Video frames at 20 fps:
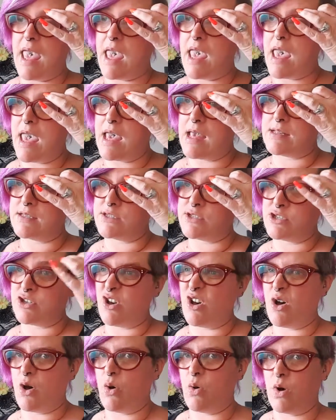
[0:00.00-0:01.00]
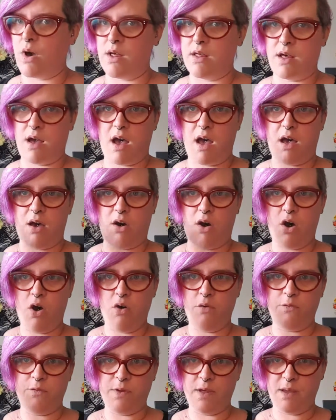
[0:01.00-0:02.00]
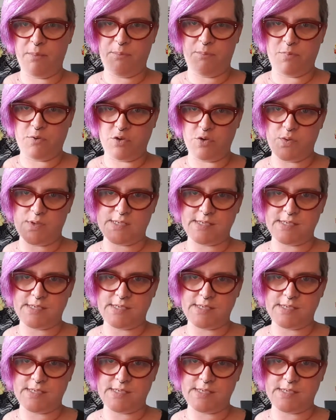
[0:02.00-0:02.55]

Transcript: And so I'll hopefully do a